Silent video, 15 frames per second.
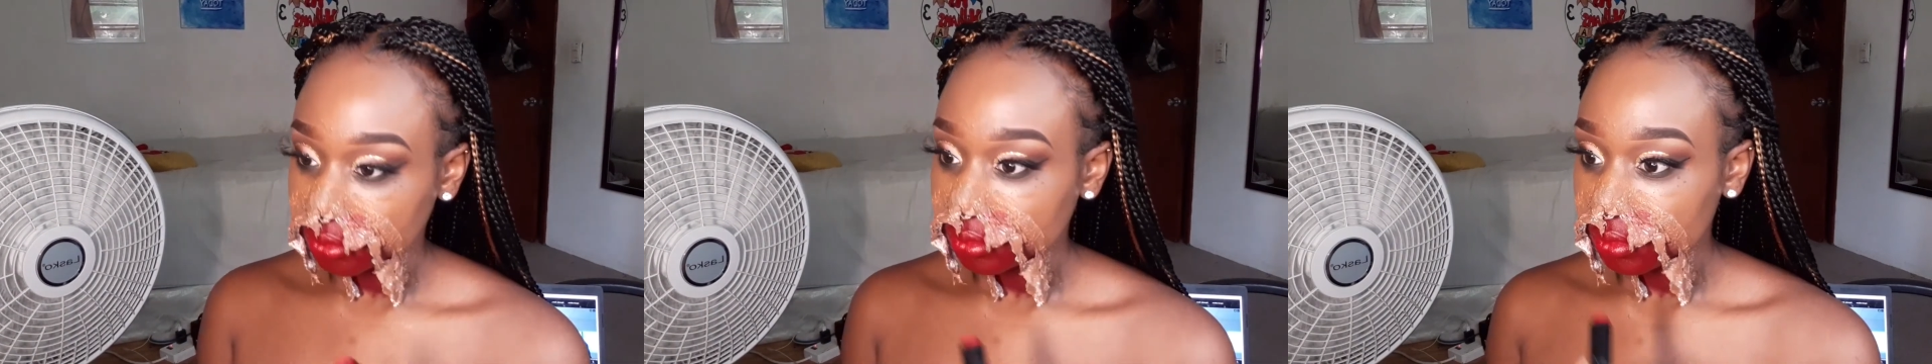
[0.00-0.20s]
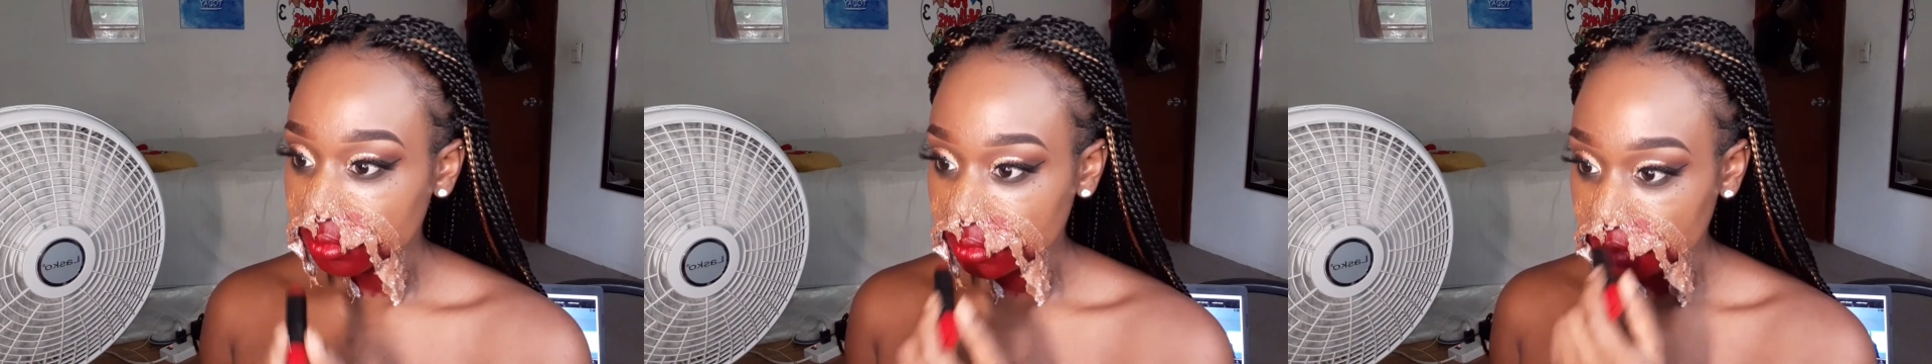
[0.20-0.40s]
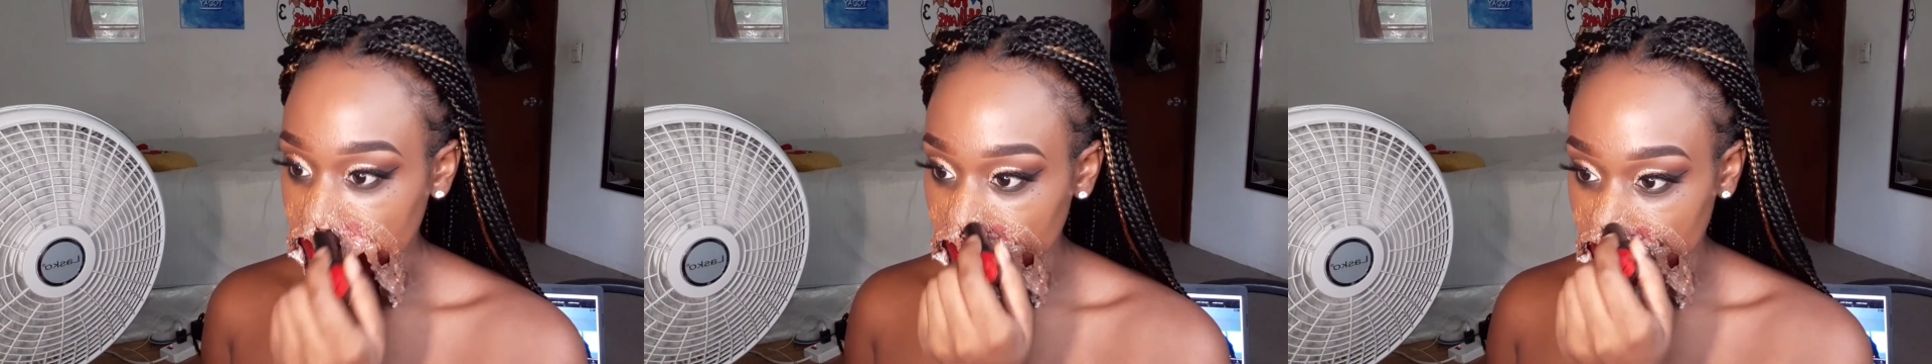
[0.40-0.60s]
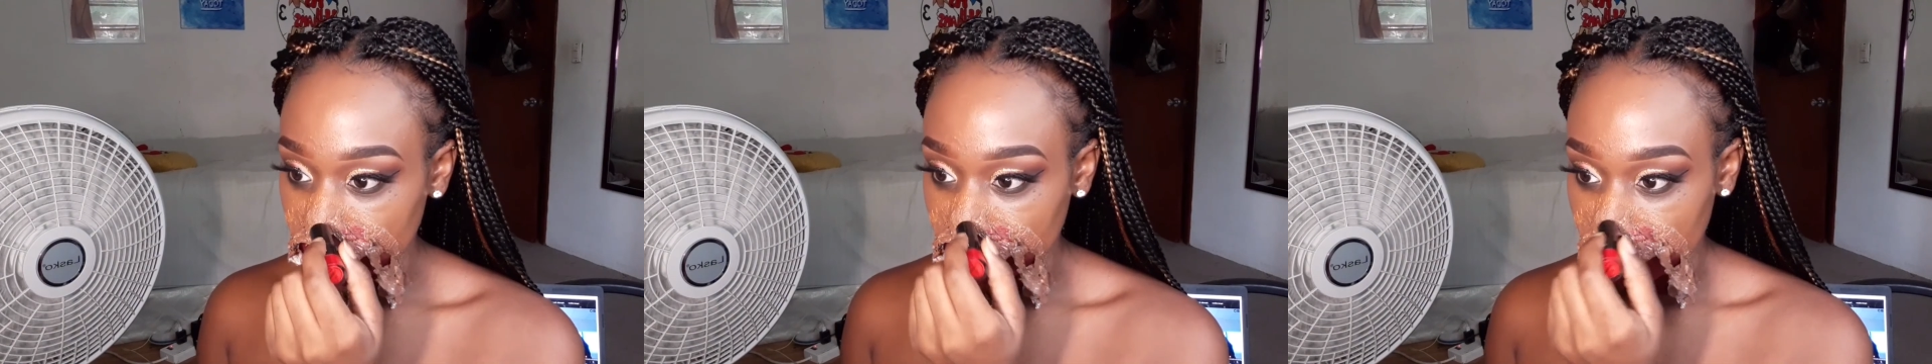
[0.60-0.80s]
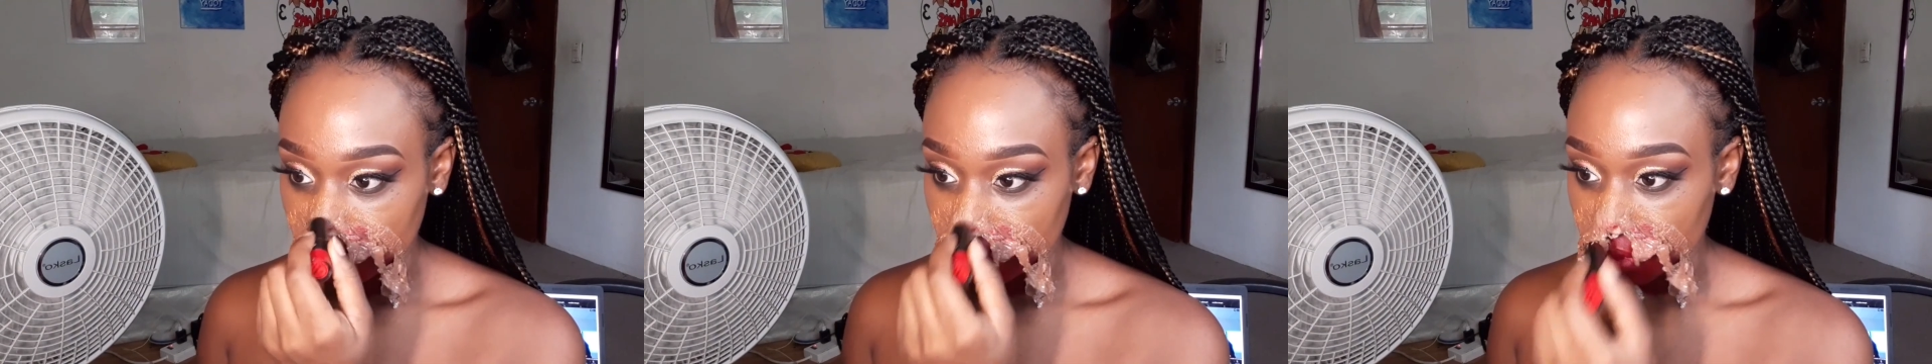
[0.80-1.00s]
that I had.
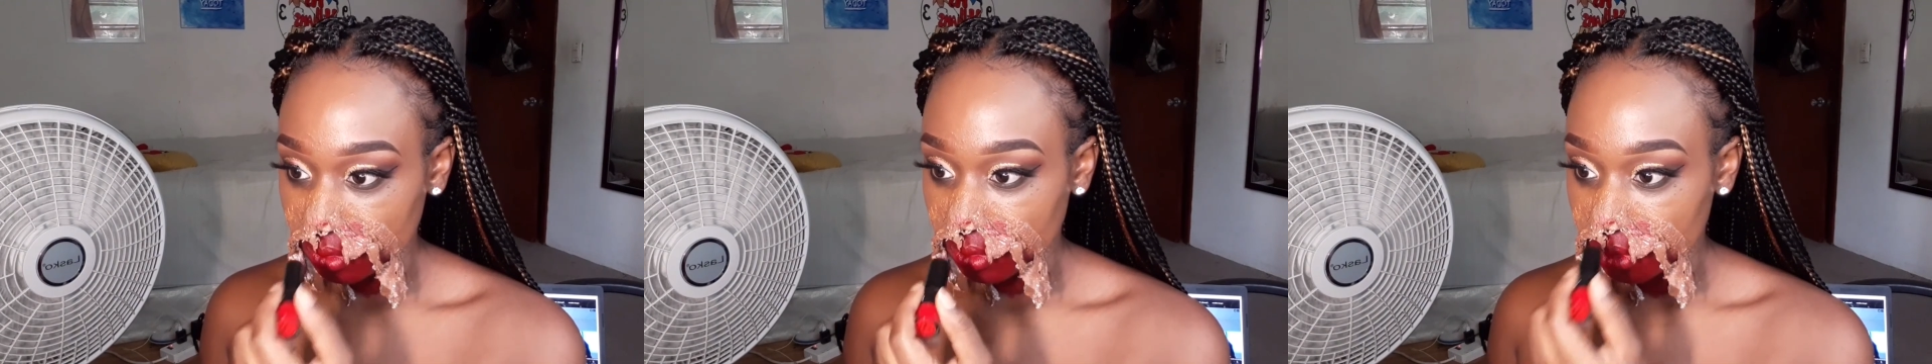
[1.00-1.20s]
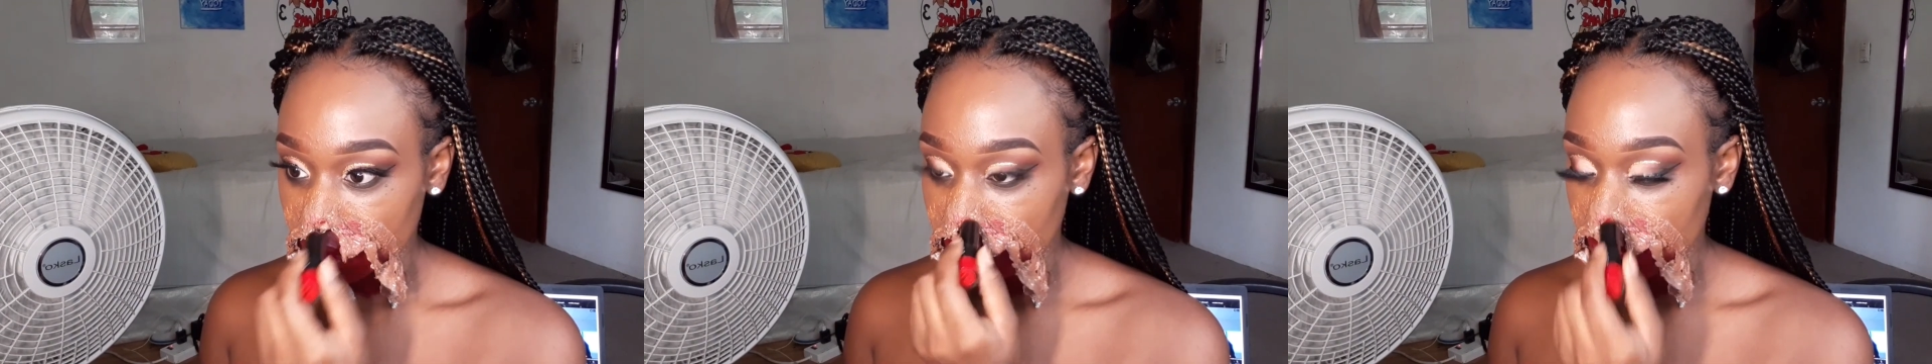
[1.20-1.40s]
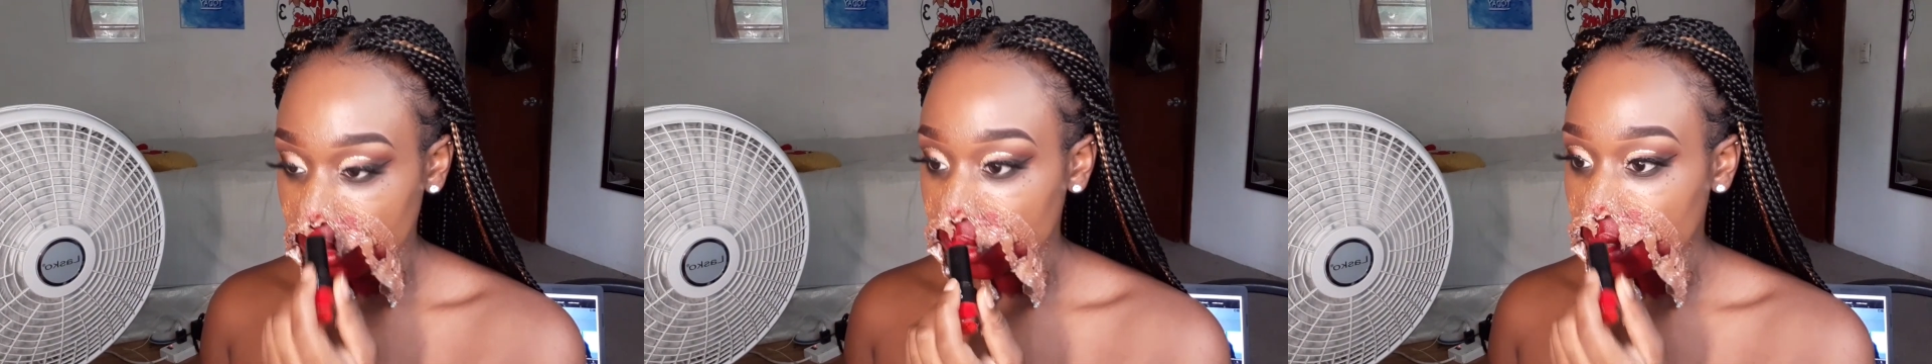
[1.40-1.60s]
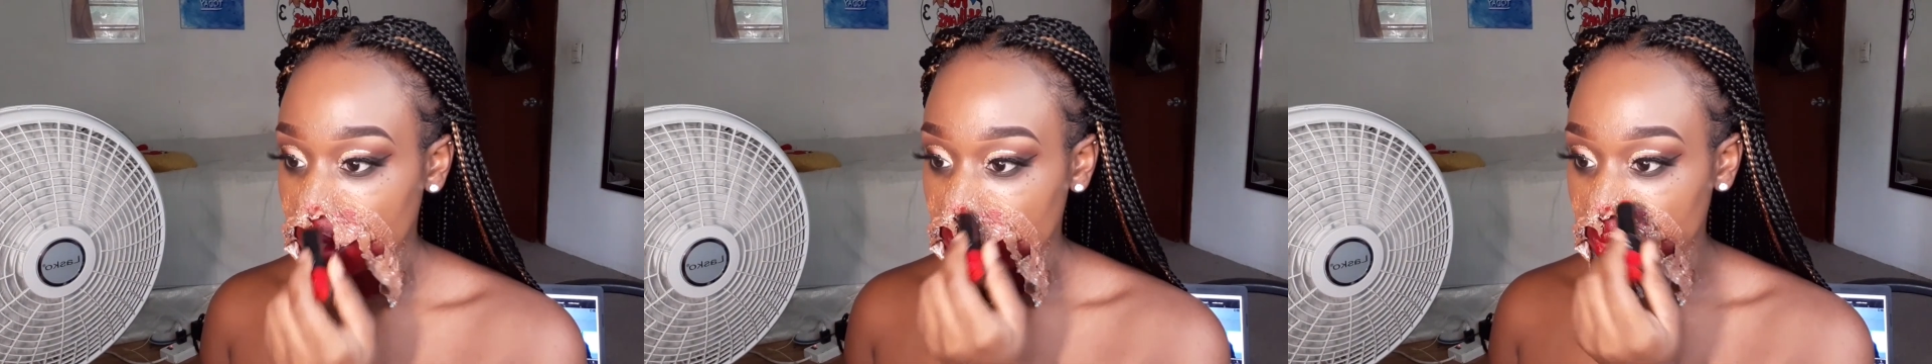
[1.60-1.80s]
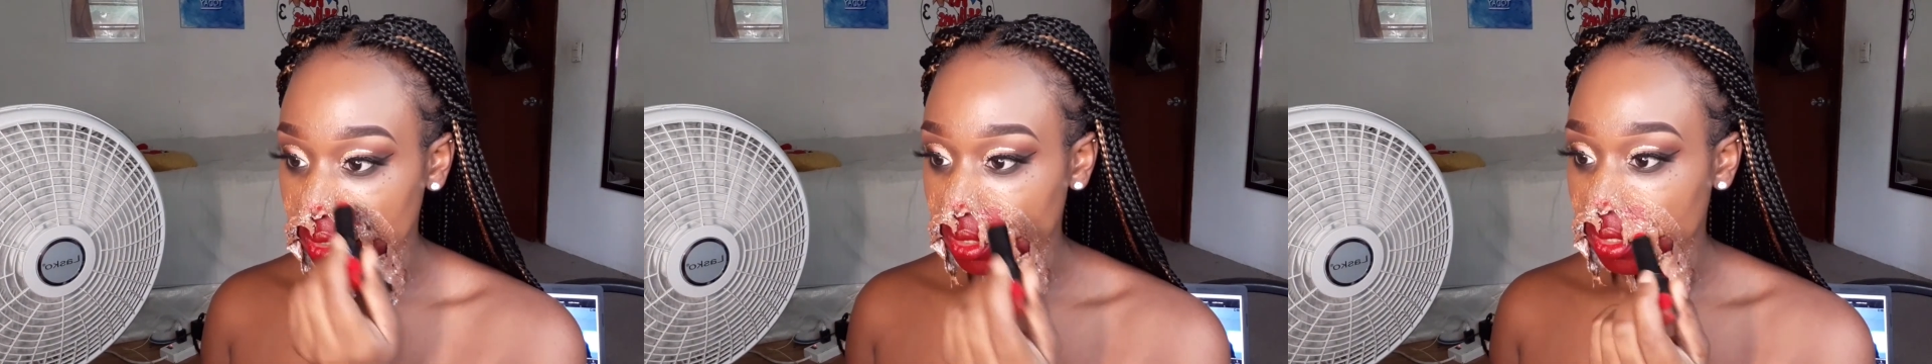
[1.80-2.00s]
This one's a bit
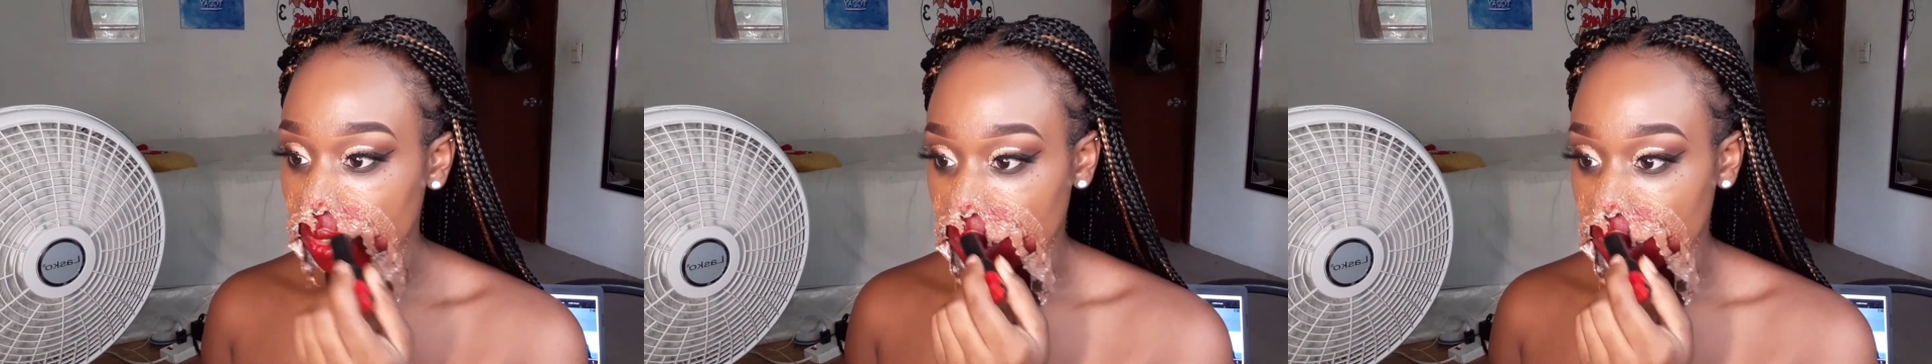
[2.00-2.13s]
lighter,